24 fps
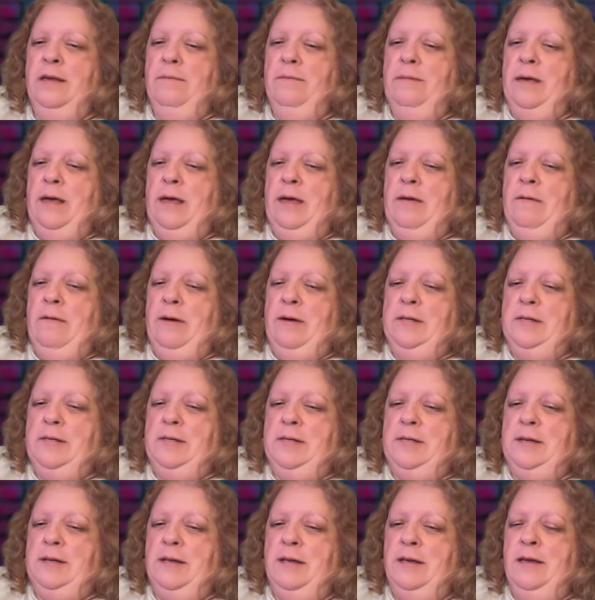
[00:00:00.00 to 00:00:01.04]
But
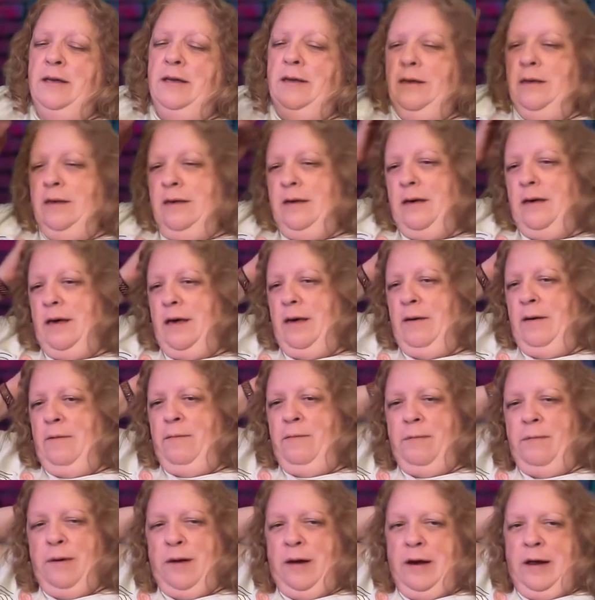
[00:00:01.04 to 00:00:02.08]
anyways, I'm
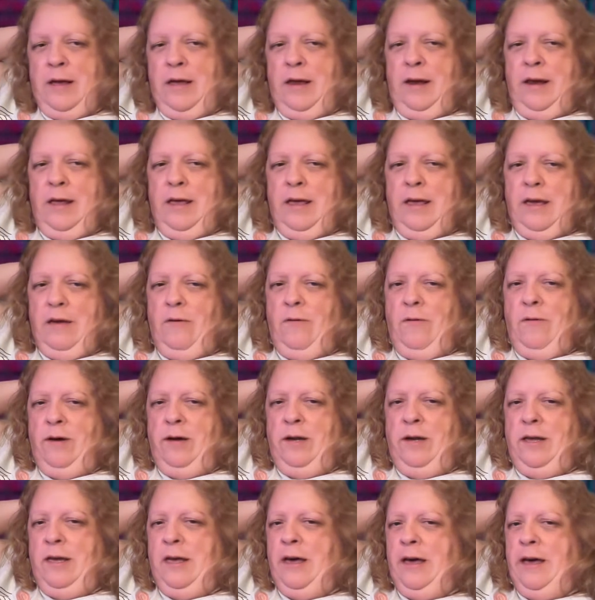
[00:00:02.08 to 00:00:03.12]
gonna get going,
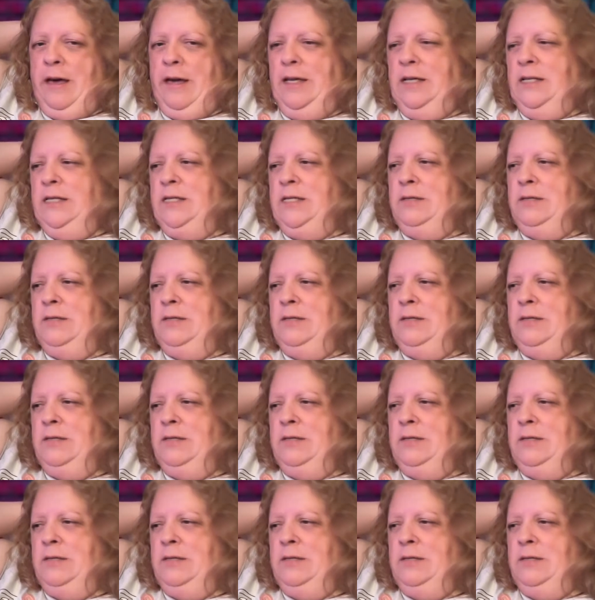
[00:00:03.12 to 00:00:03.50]
you guys.